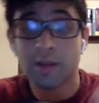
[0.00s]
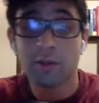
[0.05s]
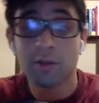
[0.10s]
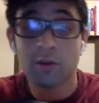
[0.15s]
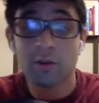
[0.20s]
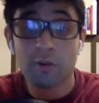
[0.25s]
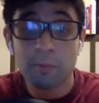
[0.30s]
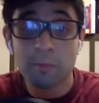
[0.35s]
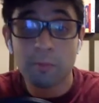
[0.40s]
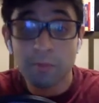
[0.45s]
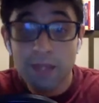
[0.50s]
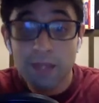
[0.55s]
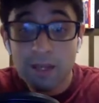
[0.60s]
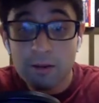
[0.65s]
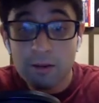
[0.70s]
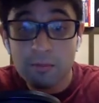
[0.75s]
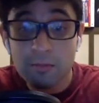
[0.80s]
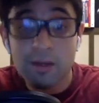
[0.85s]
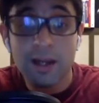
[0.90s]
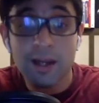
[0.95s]
I'm going to repeat
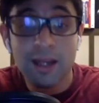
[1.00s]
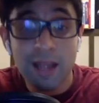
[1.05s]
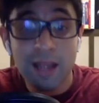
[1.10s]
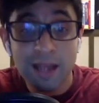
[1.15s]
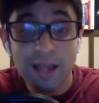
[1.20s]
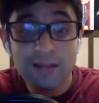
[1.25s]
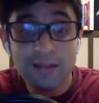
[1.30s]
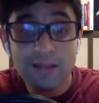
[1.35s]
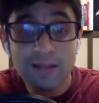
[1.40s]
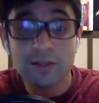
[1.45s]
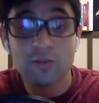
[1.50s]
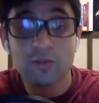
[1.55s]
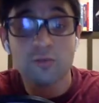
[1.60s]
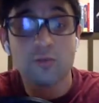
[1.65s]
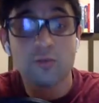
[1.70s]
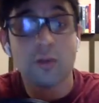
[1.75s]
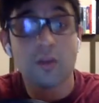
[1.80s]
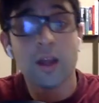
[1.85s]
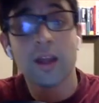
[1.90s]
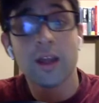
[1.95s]
them again so
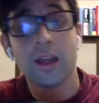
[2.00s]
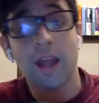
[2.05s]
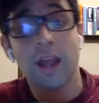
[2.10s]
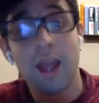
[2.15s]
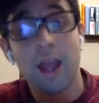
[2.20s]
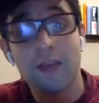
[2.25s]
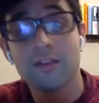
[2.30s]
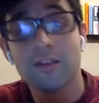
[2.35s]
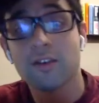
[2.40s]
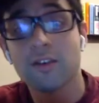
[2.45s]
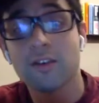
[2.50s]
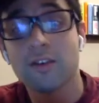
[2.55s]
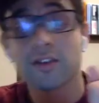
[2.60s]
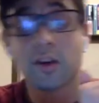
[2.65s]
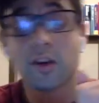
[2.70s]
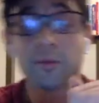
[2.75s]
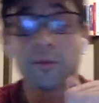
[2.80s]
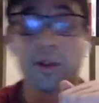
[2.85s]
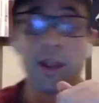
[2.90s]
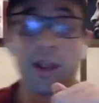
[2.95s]
you have it off the
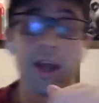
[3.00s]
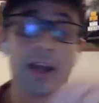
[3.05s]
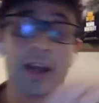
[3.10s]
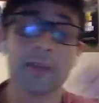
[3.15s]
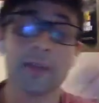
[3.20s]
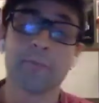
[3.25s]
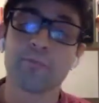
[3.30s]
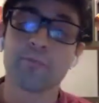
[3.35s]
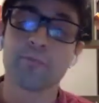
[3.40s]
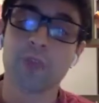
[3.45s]
top of your head.